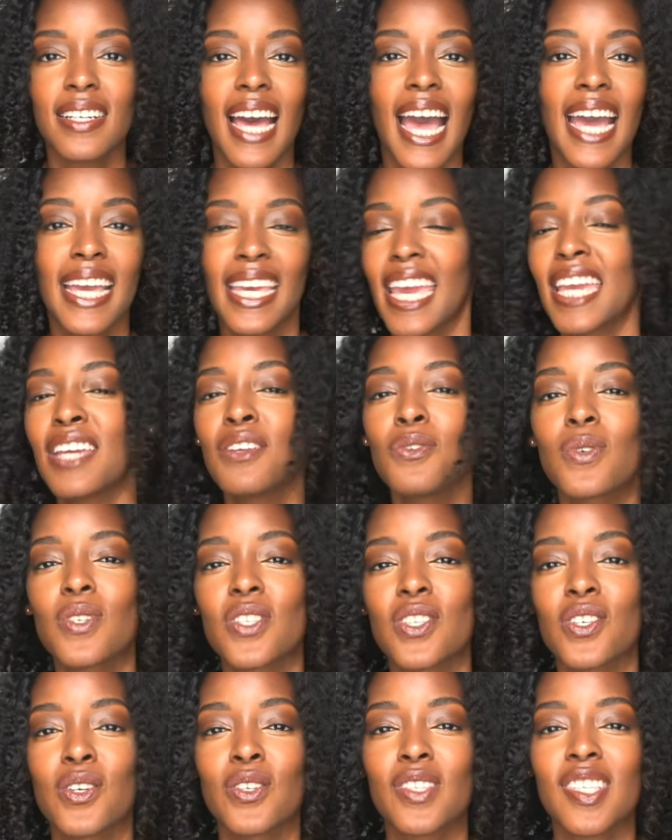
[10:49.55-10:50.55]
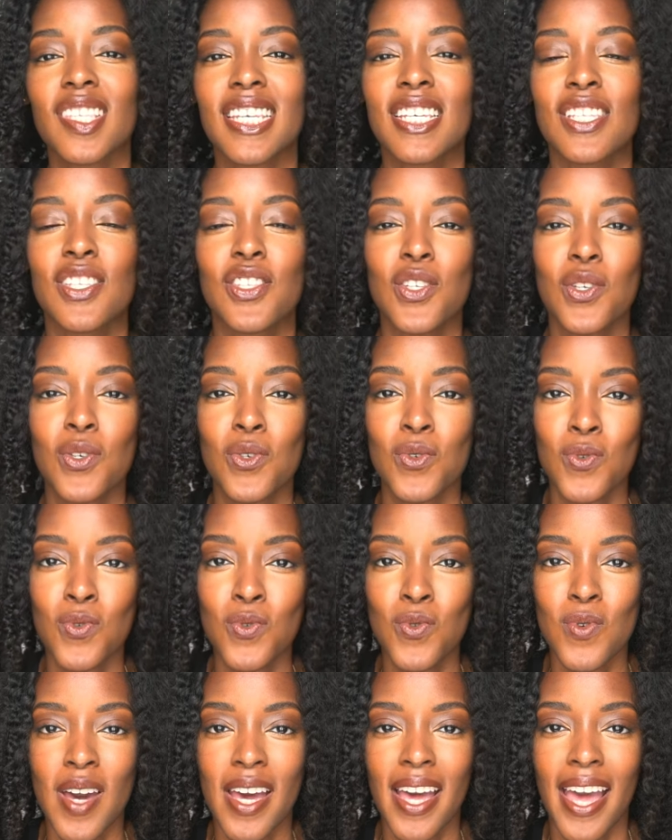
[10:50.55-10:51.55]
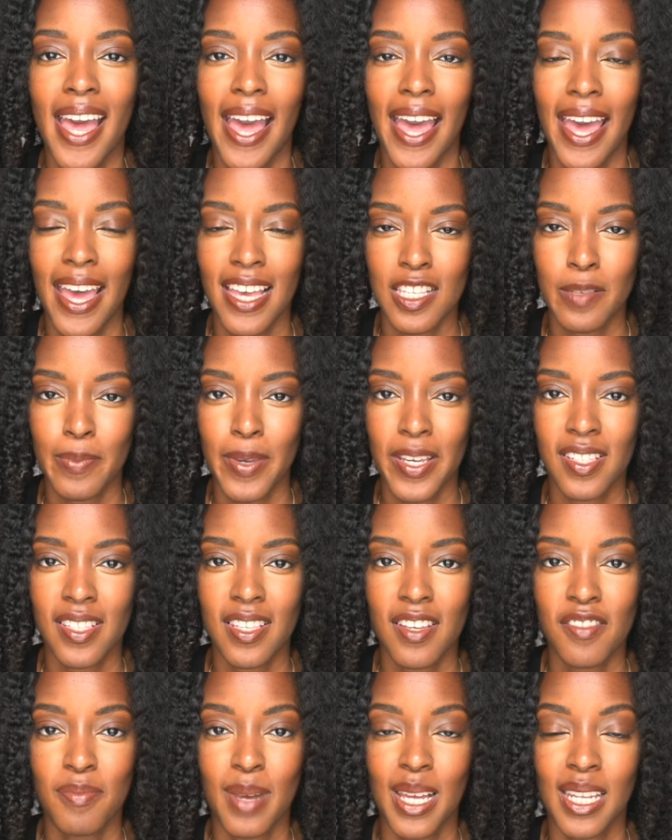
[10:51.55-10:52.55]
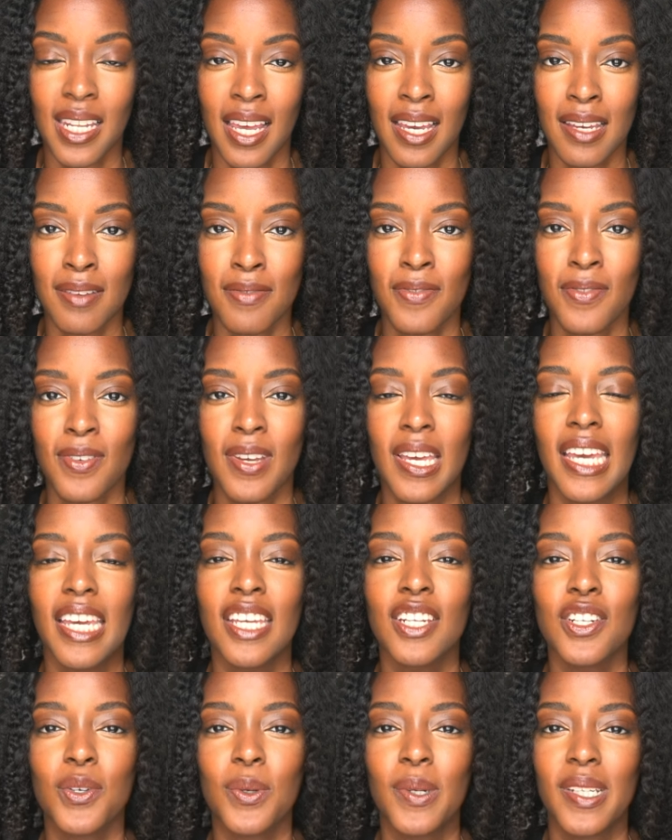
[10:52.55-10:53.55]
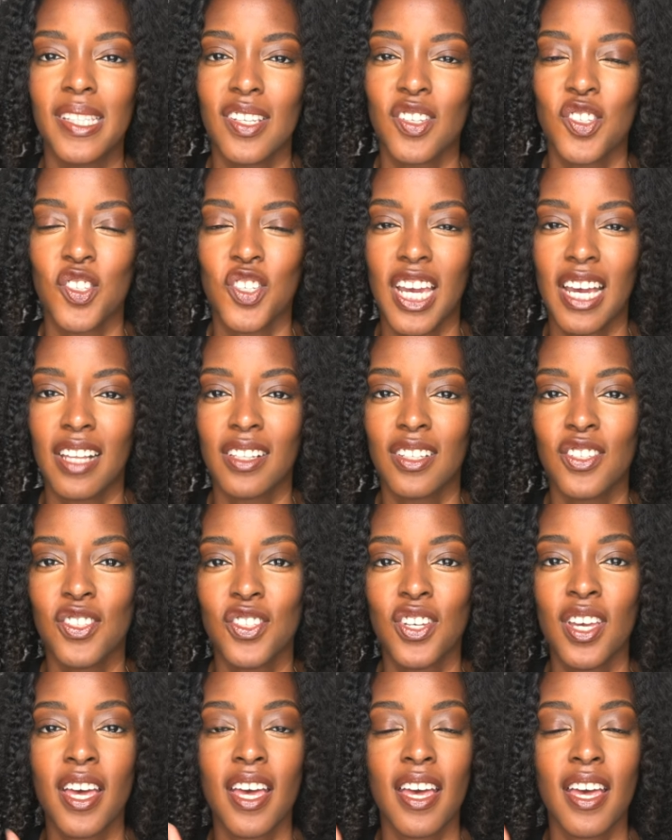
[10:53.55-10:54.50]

I gained results in two aspects of my life in doing this challenge,